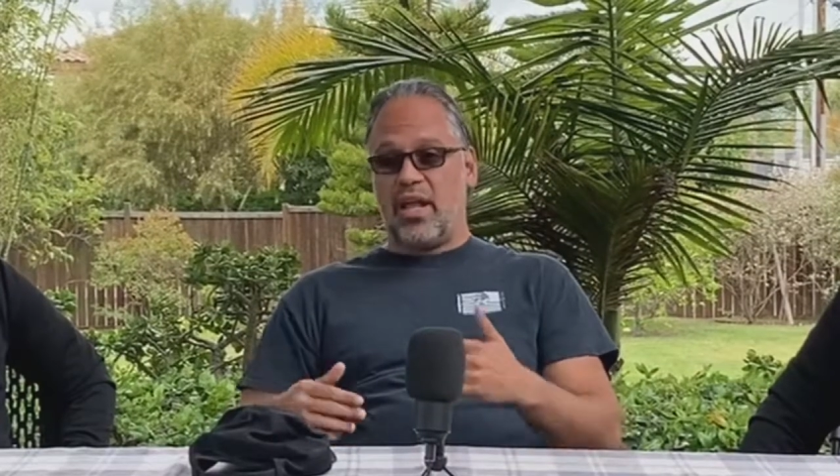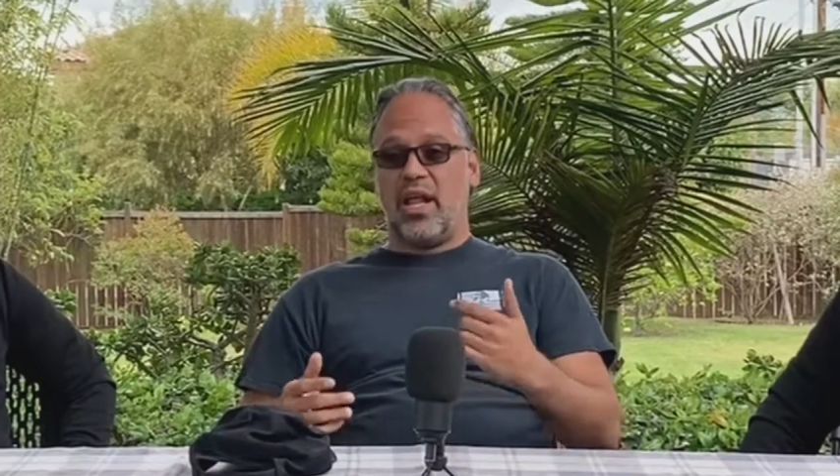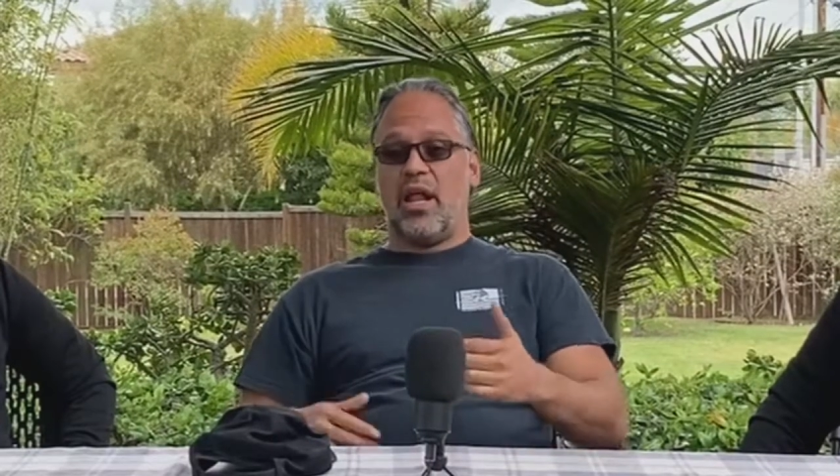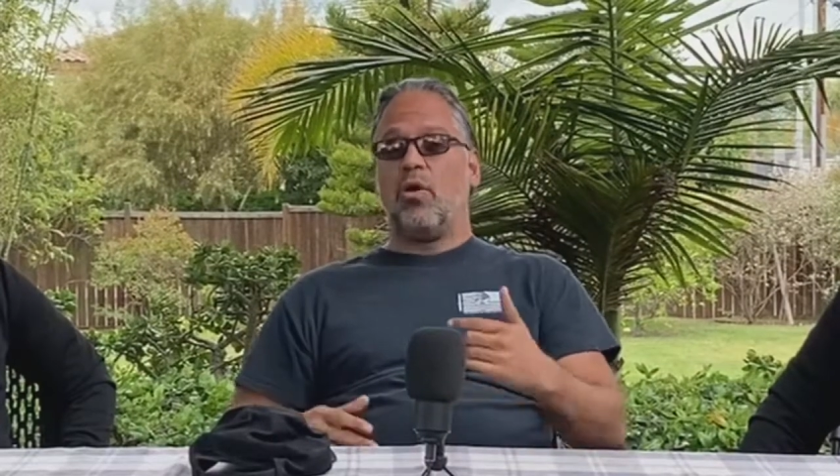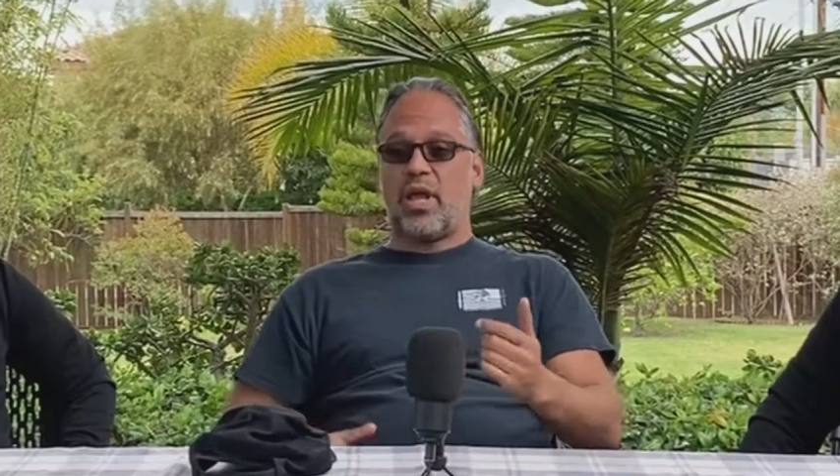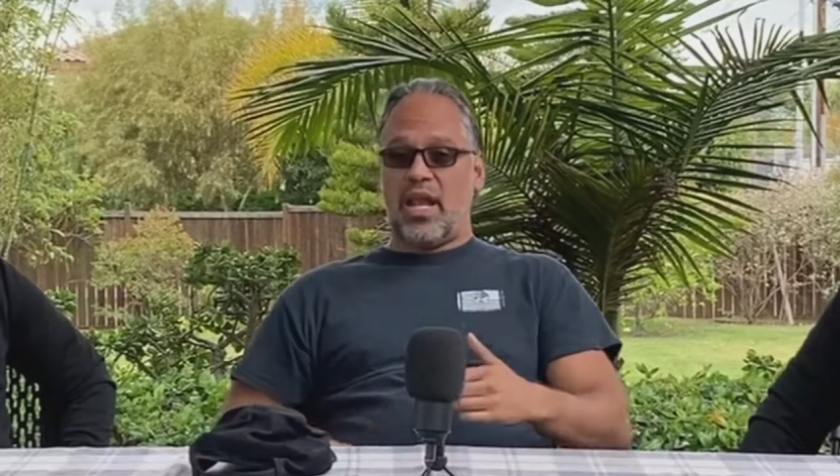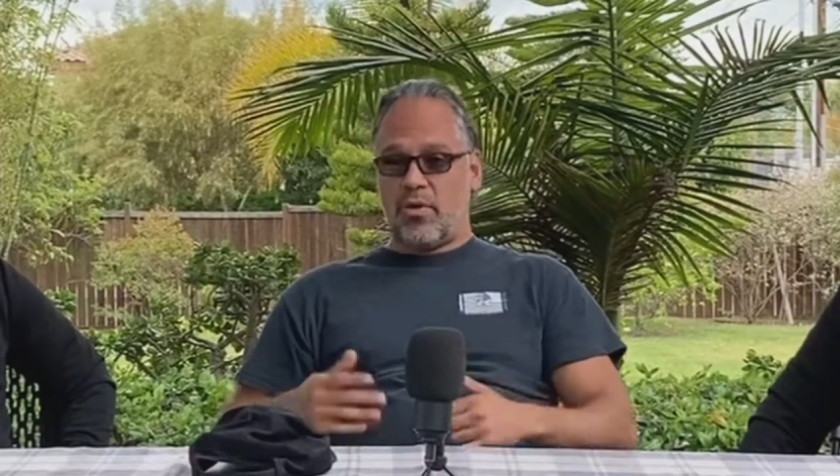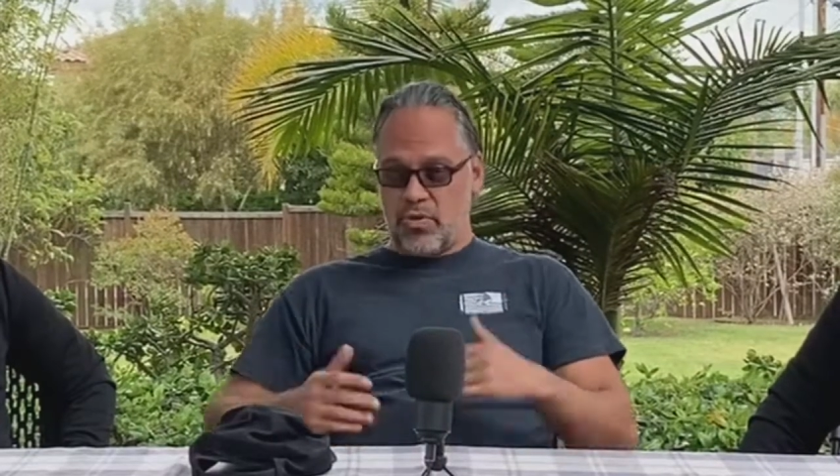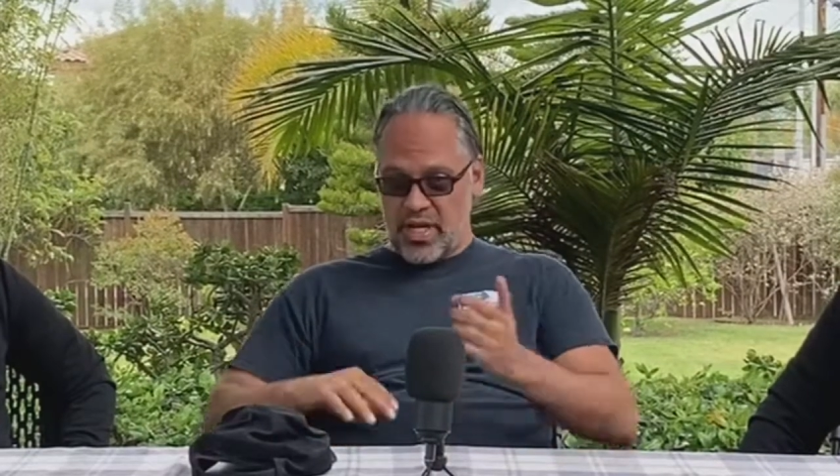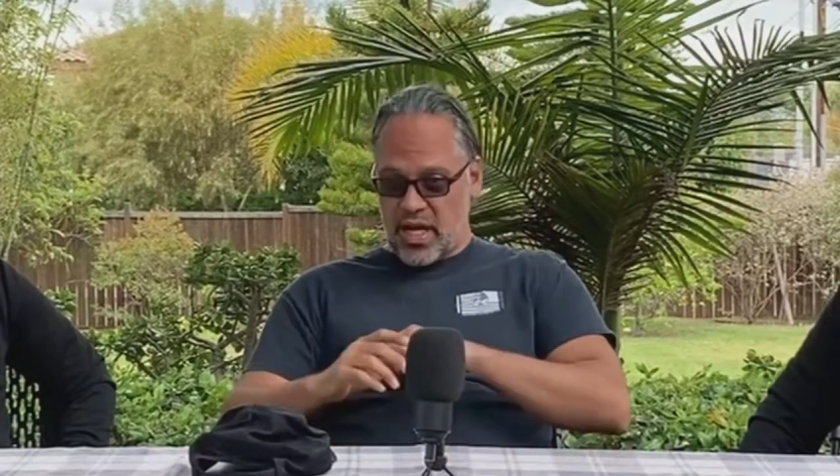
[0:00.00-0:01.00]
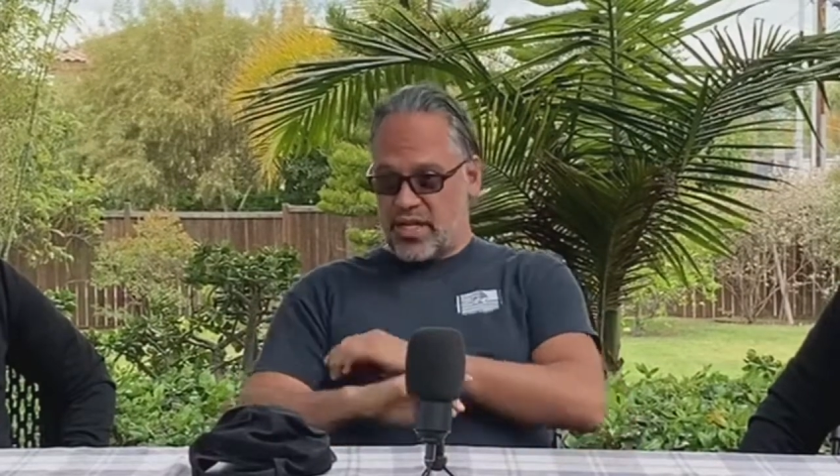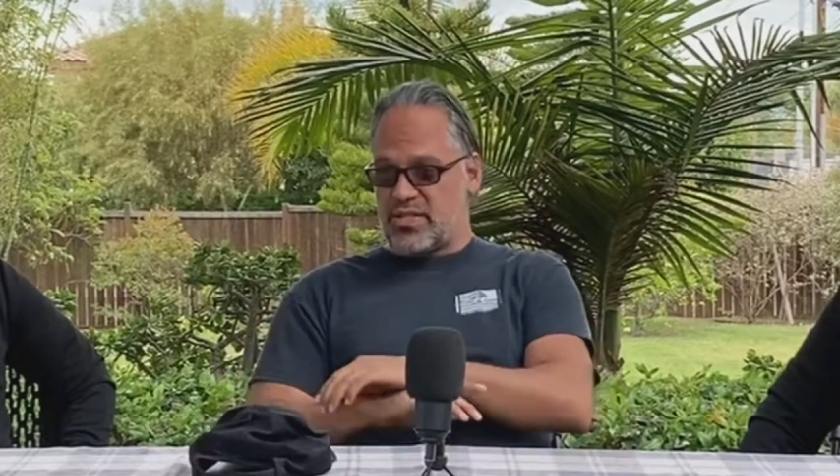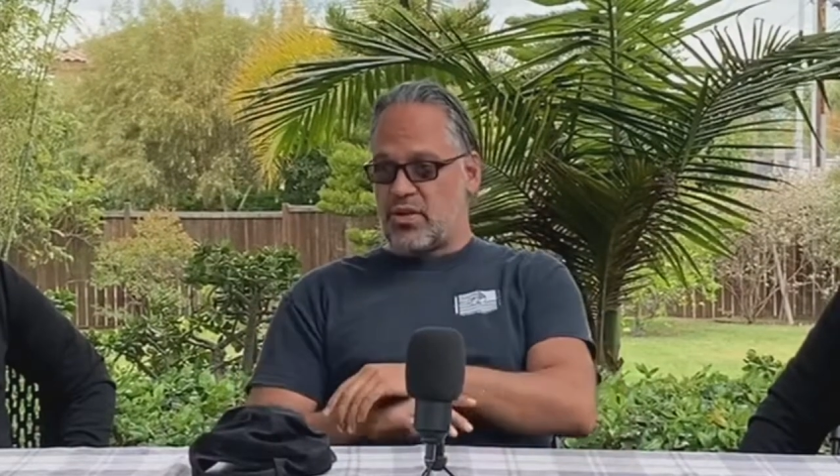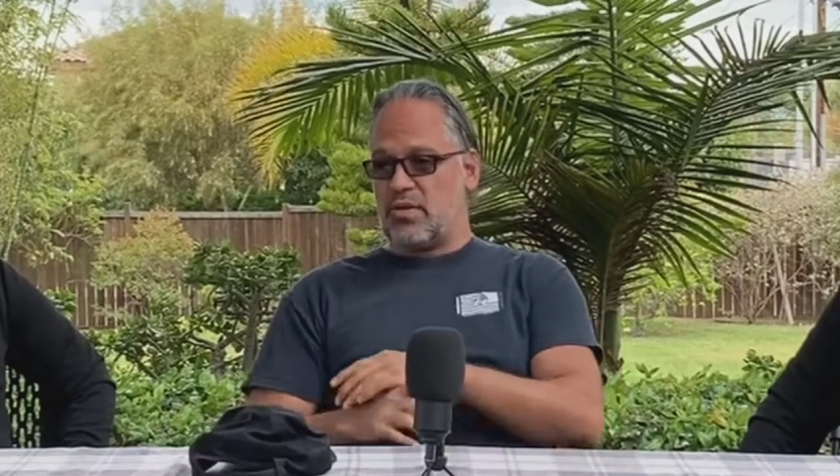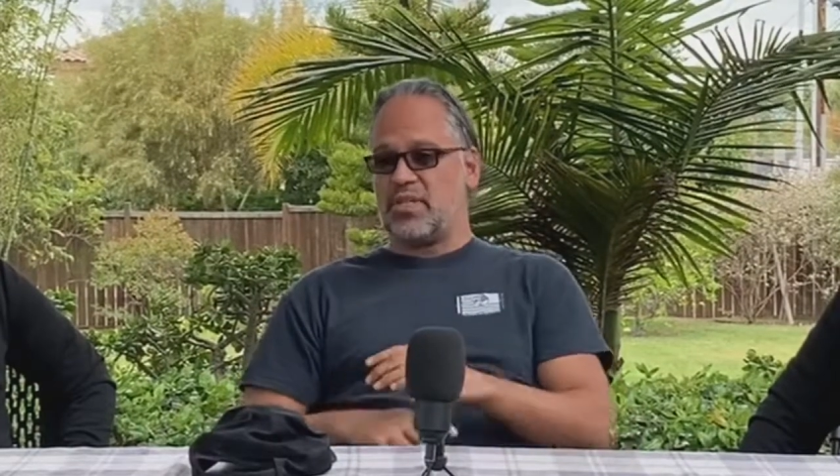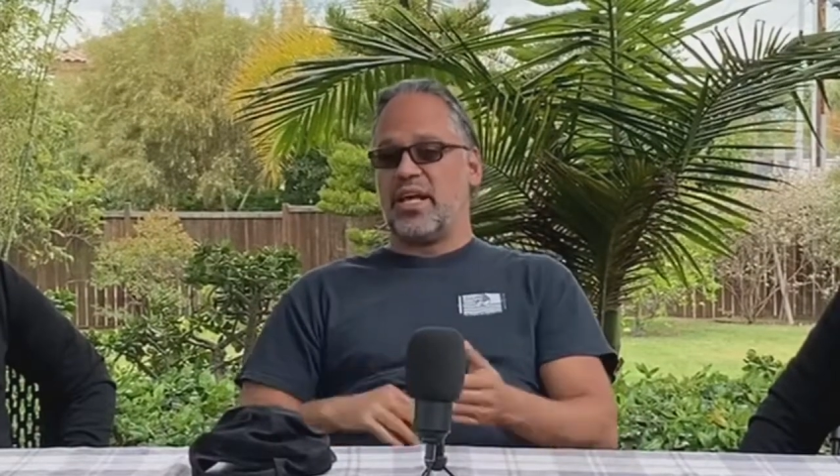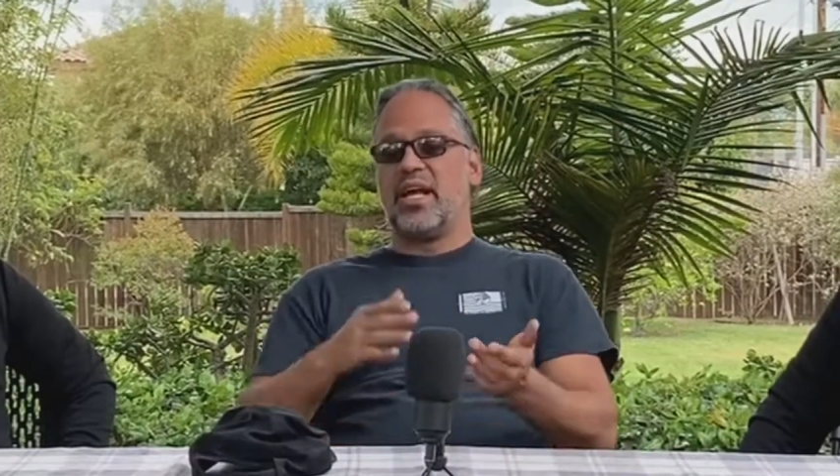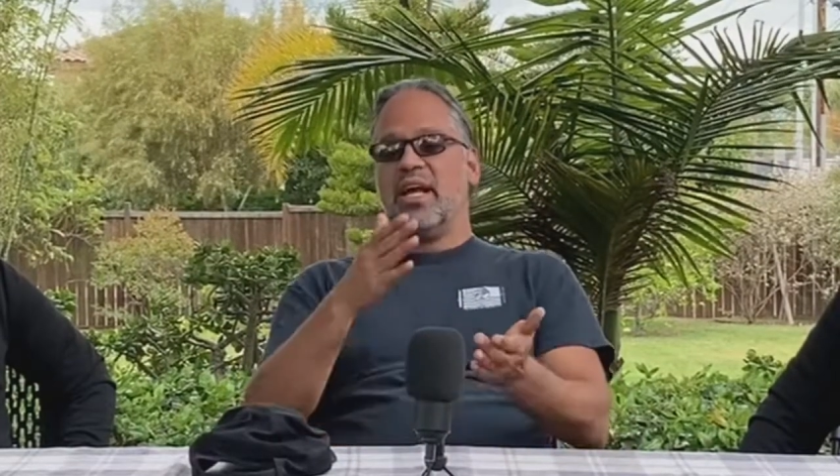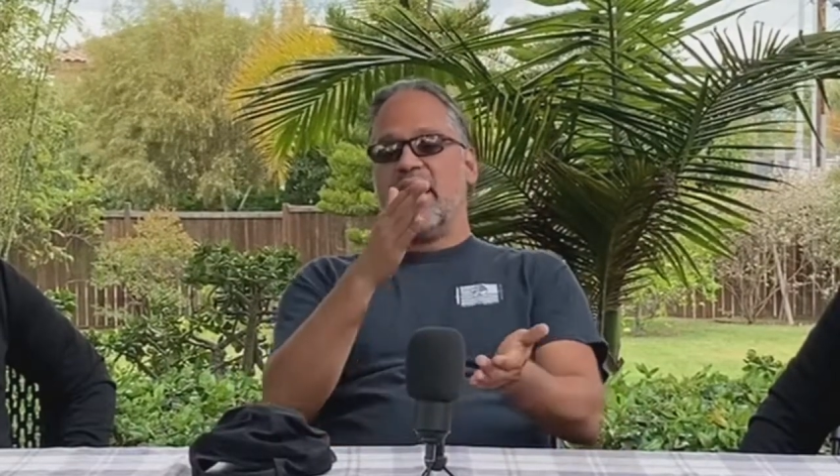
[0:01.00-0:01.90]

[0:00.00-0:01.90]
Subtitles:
and then okay, now we're doing gun disarms, and like